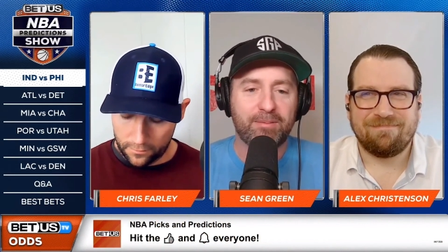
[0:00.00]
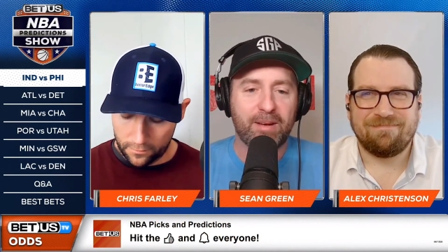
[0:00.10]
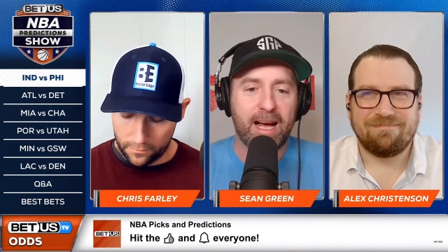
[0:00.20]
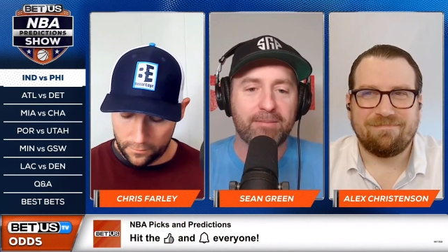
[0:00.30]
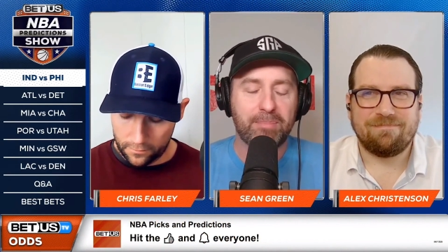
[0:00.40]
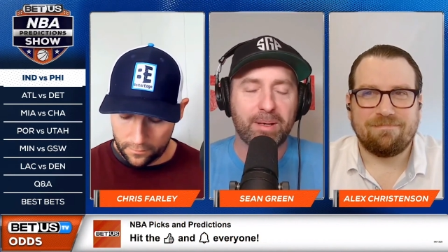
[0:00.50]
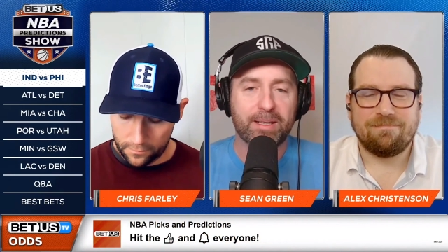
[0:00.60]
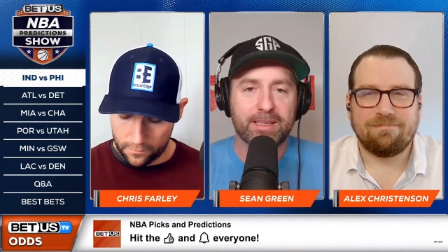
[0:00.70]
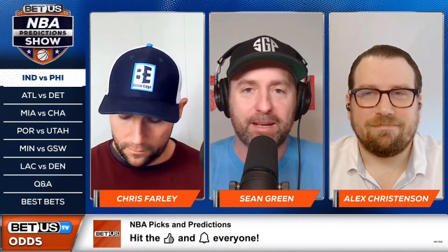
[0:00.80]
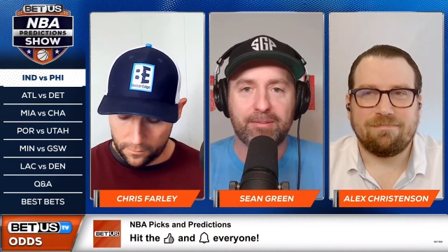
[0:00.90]
Speaker 1: five,
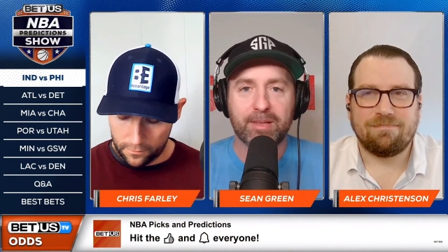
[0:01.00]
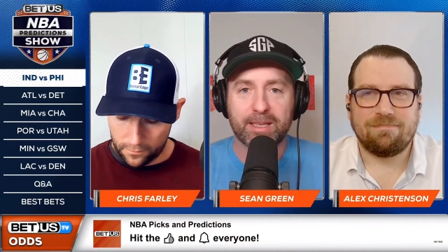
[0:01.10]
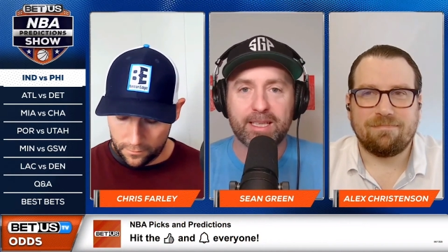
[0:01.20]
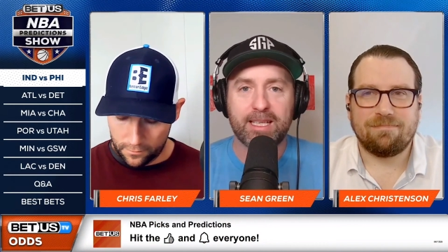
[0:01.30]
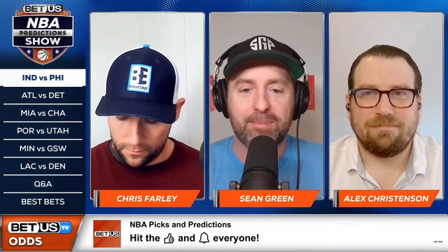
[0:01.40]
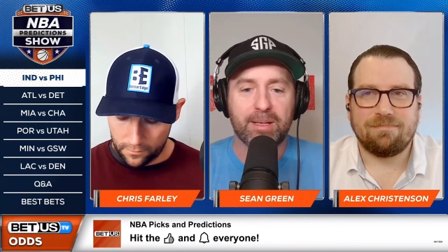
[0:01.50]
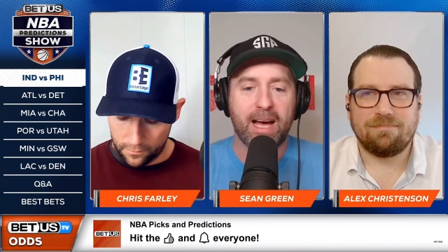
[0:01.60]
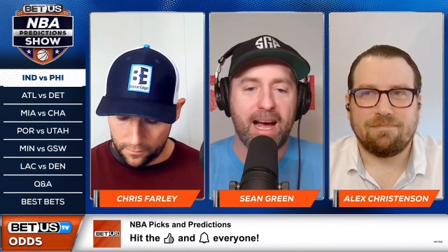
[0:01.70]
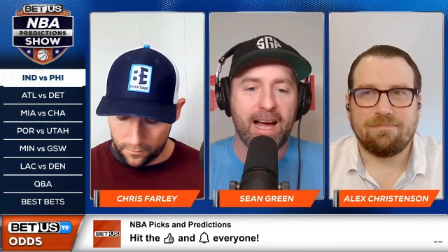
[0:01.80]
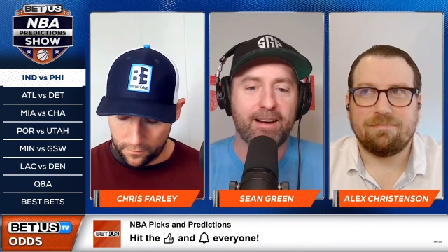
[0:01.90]
but definitely keep
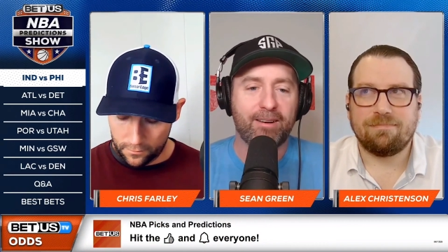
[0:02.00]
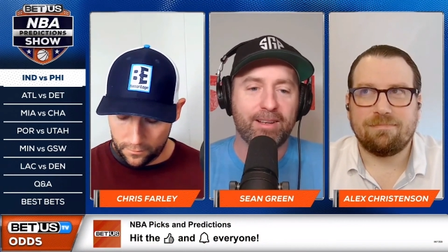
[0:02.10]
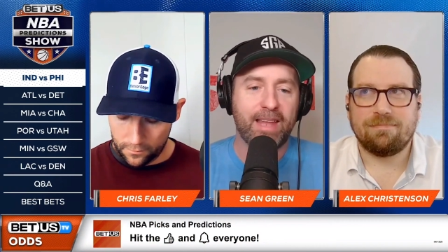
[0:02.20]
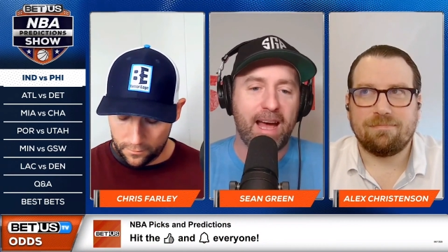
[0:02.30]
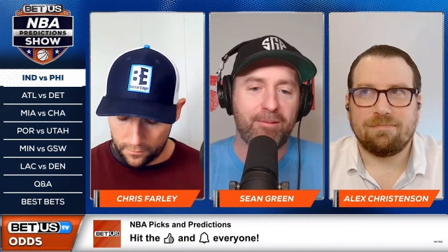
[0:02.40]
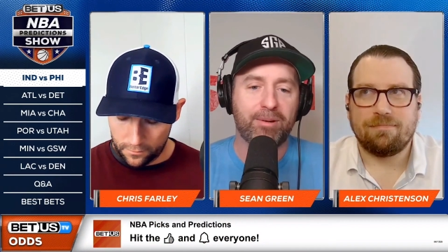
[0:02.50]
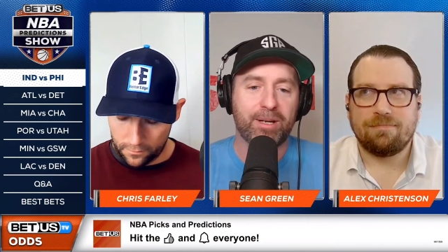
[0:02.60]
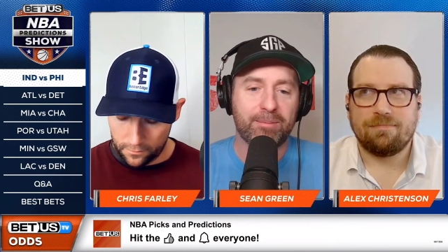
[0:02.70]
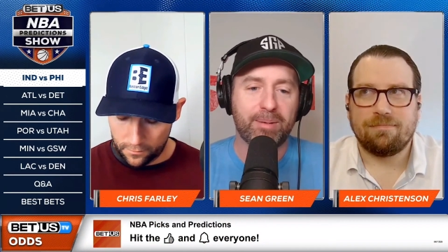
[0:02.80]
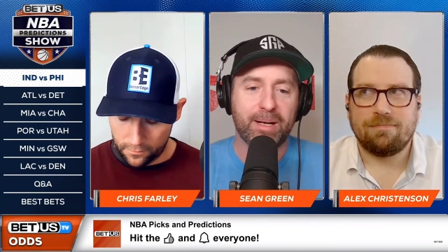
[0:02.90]
an eye on that
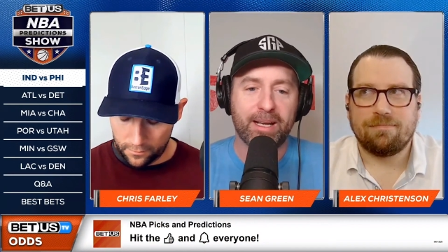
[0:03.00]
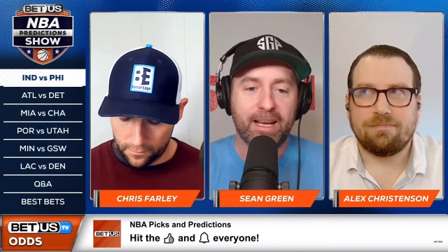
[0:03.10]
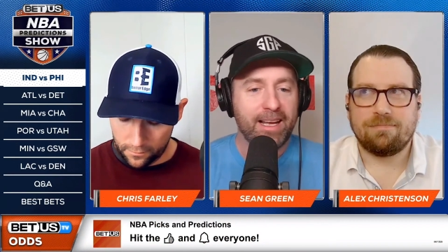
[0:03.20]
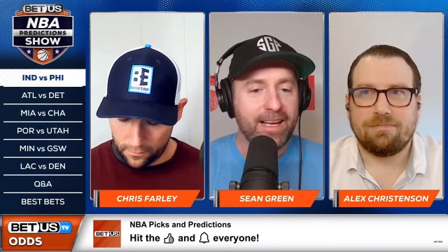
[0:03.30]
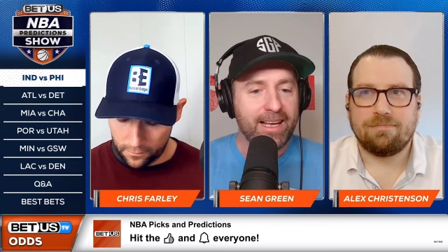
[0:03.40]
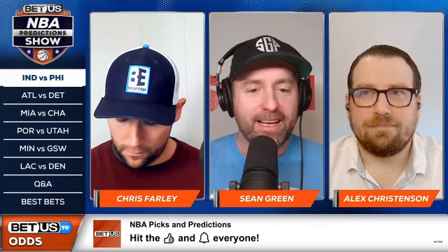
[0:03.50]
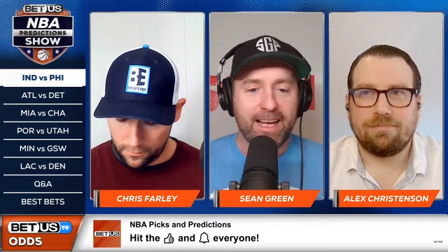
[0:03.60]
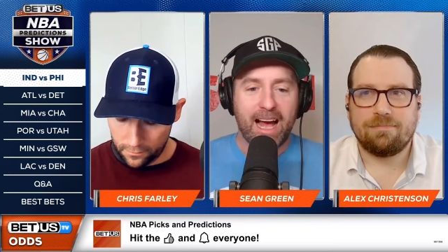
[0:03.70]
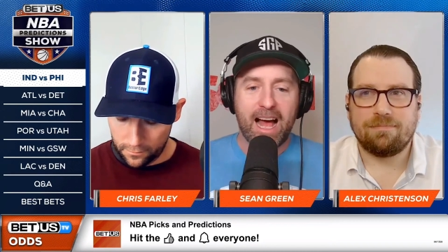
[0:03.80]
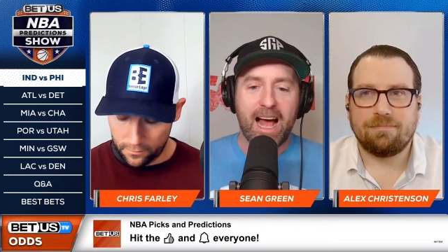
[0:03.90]
one. But
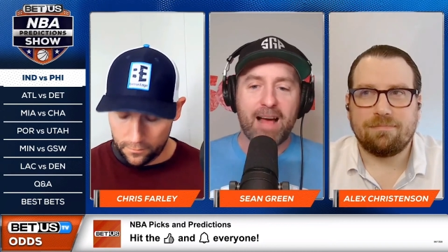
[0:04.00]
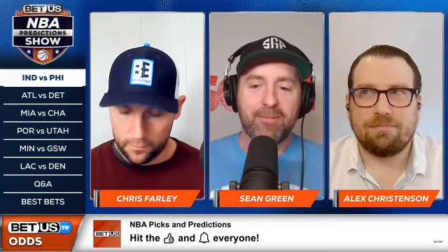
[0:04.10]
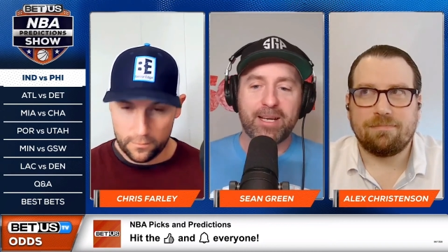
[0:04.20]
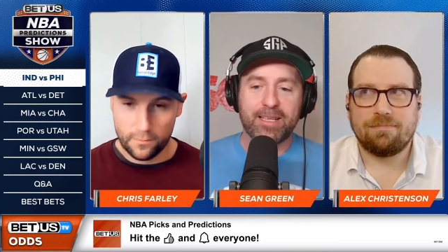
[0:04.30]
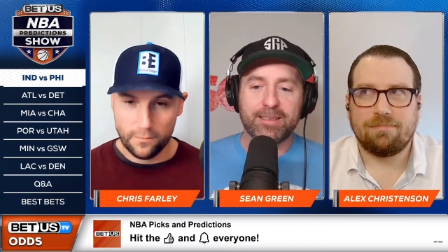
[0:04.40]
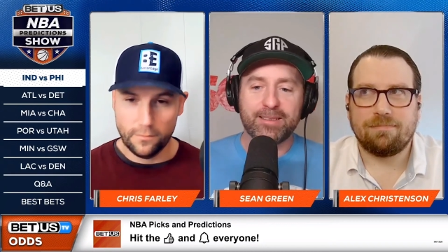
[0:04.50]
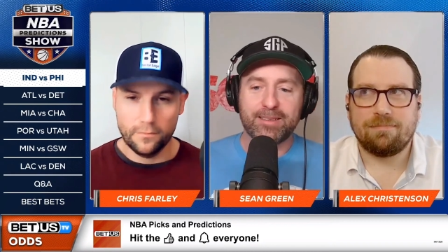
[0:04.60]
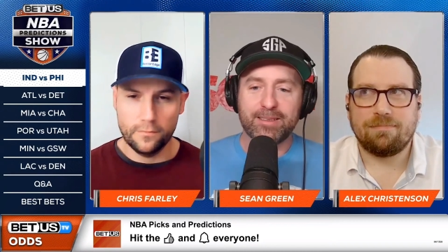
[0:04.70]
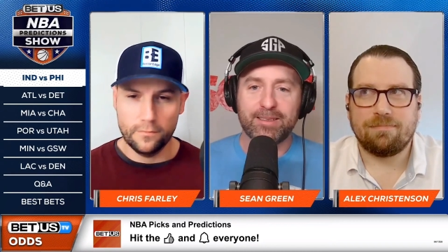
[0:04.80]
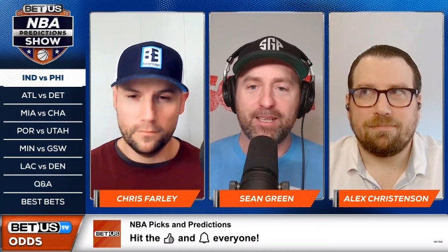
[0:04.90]
I, I mean,
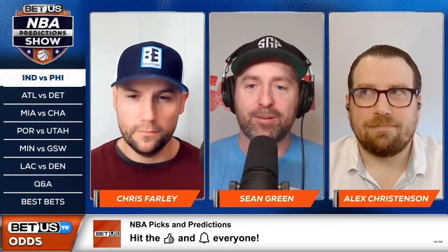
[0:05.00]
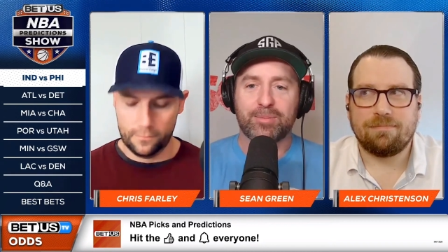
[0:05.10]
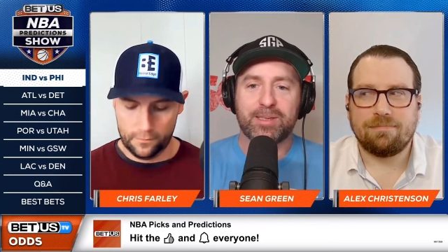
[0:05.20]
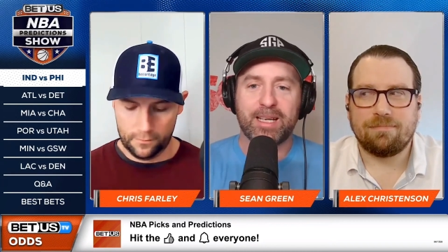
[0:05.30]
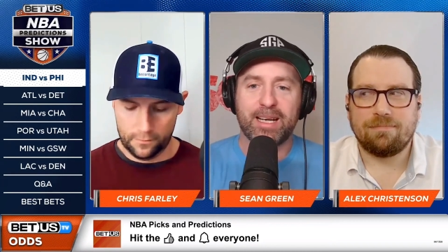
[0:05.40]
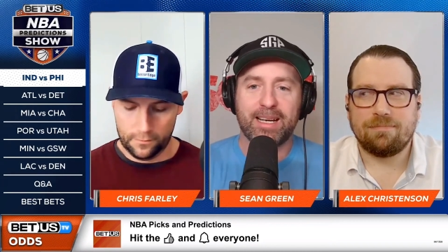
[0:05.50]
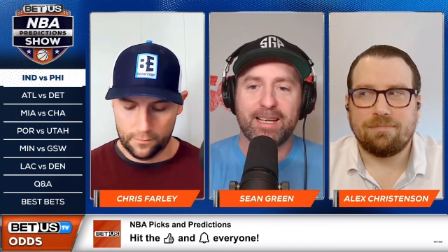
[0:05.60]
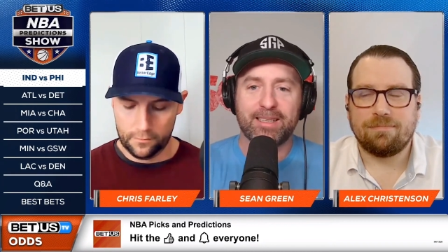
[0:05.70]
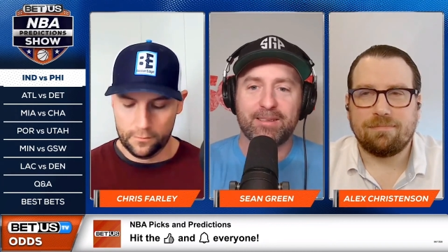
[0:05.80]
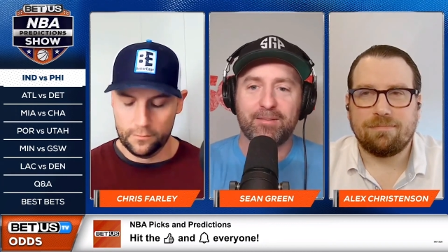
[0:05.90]
Noops
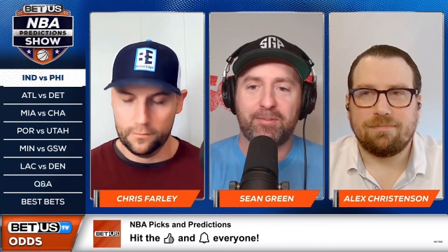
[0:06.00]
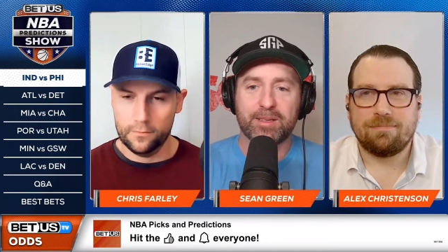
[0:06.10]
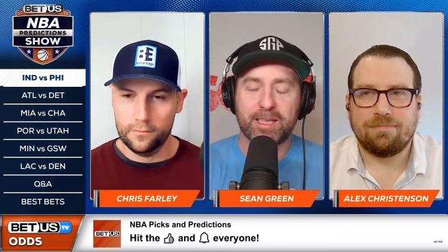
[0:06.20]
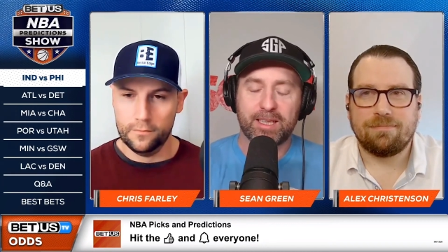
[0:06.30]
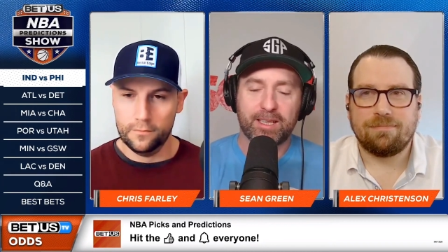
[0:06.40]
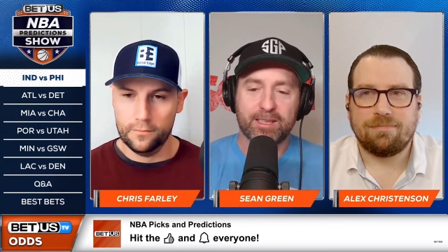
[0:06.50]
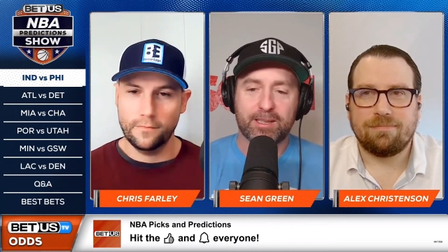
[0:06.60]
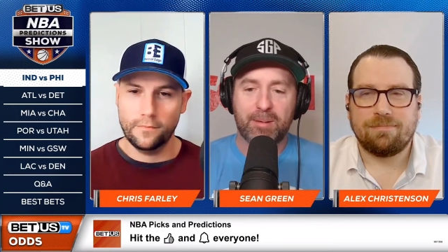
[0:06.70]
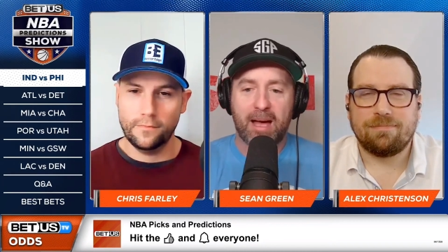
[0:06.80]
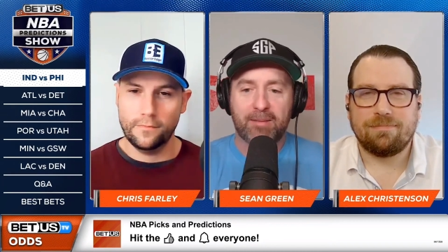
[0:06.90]
uh, feels like a
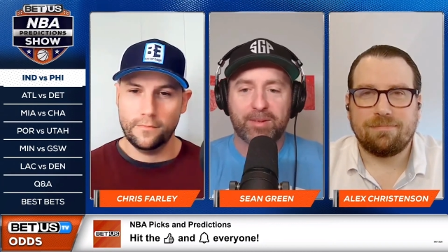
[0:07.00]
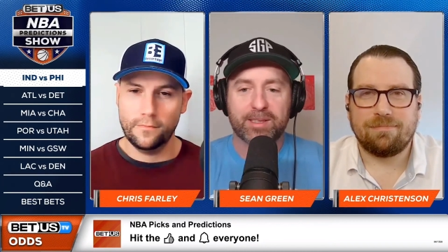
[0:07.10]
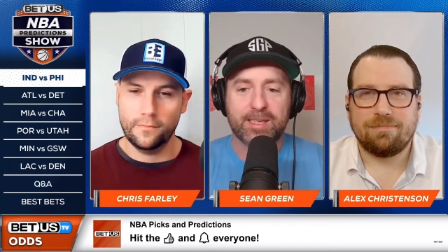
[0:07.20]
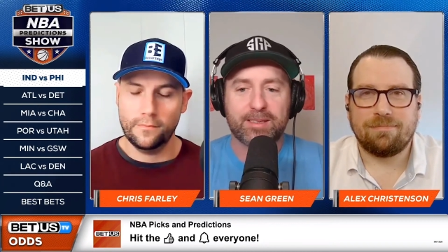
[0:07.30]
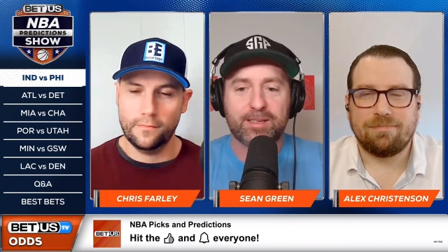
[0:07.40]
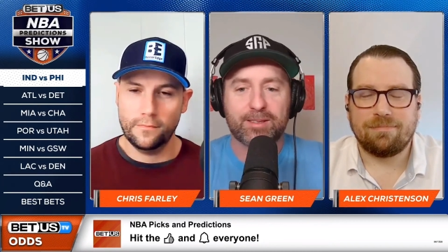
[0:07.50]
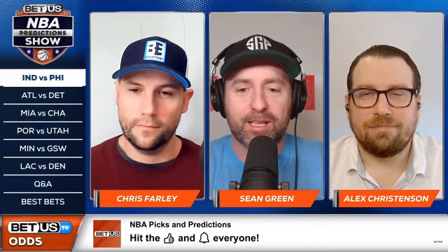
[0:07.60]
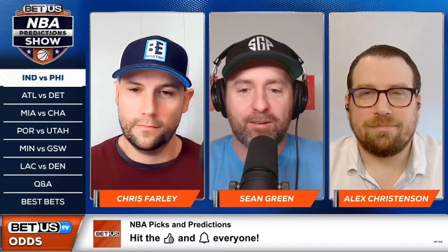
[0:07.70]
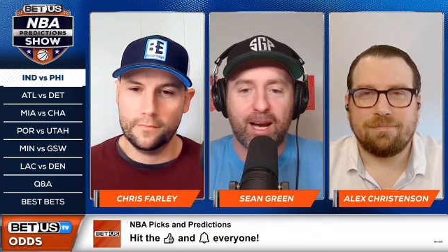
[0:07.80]
good spot for the Sixers here,